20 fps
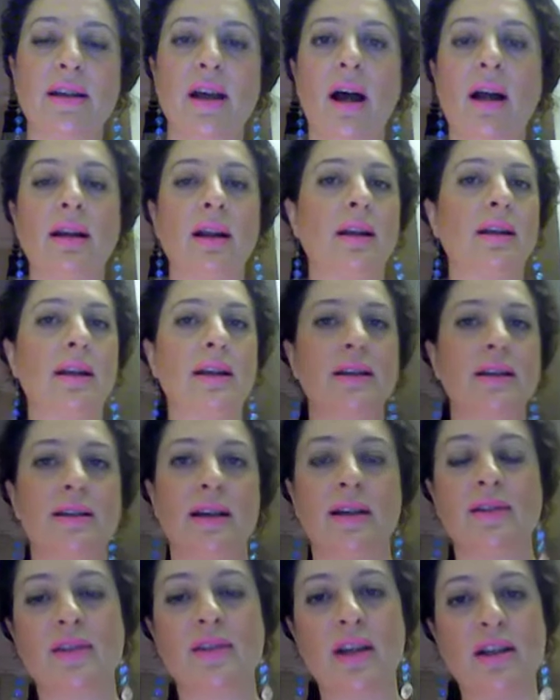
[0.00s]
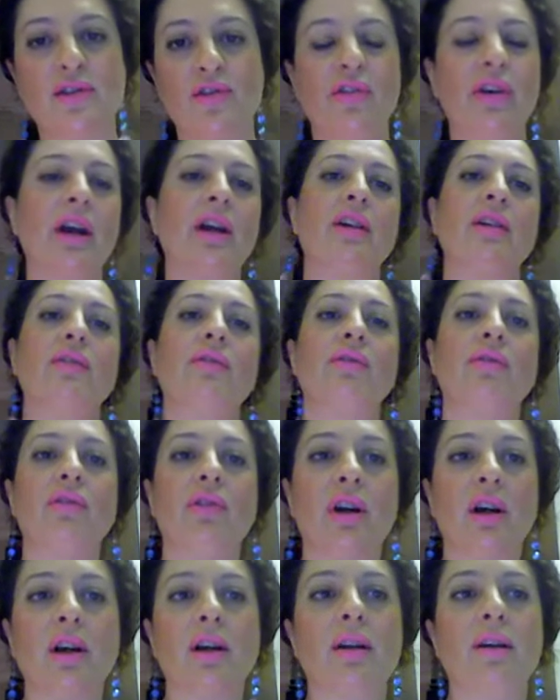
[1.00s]
Analytics is very,
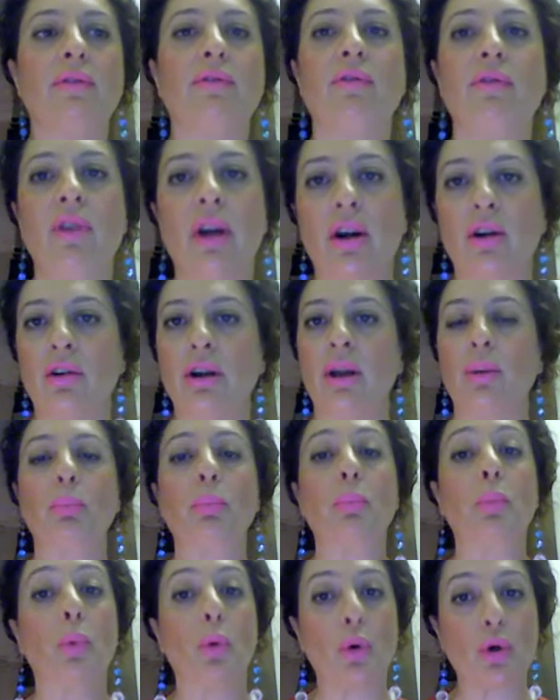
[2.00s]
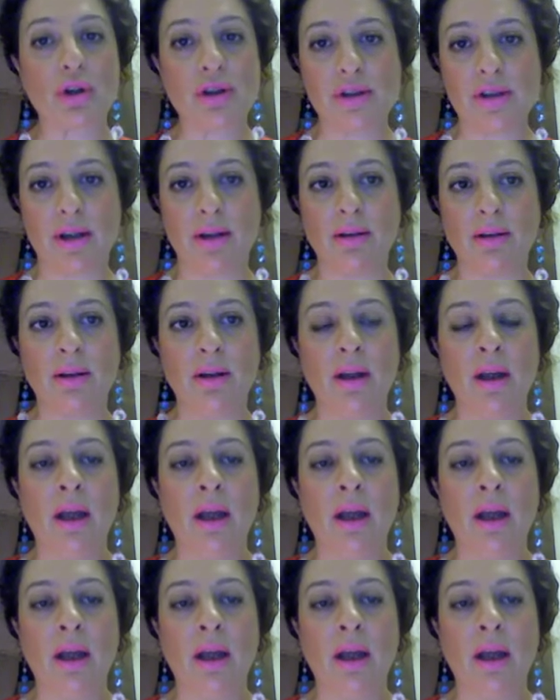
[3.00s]
very, very important.